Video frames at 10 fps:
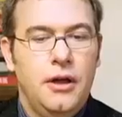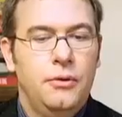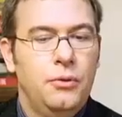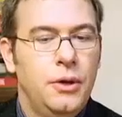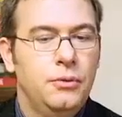
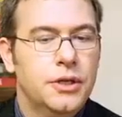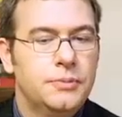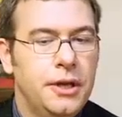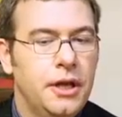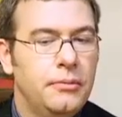When we're
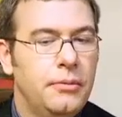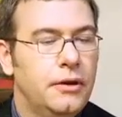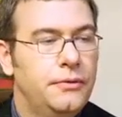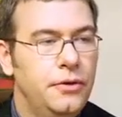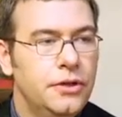speaking about
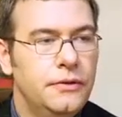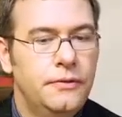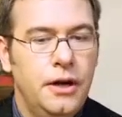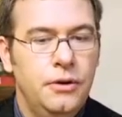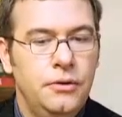future
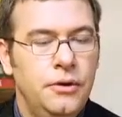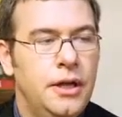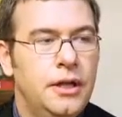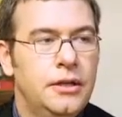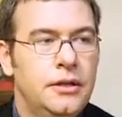value,
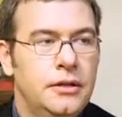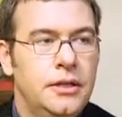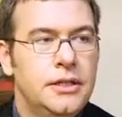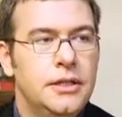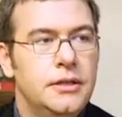
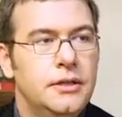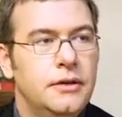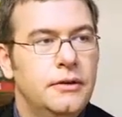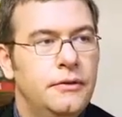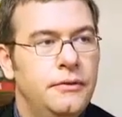this is
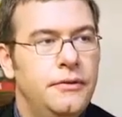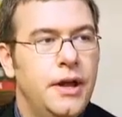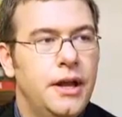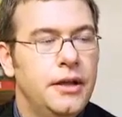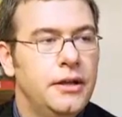the
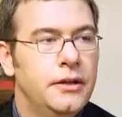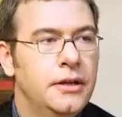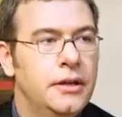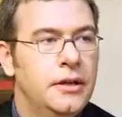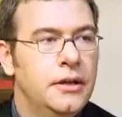very
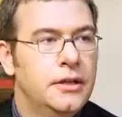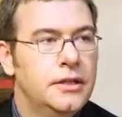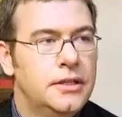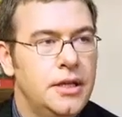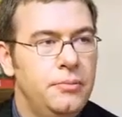
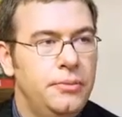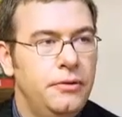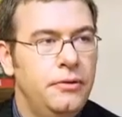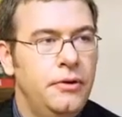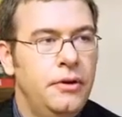
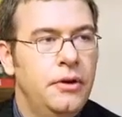simple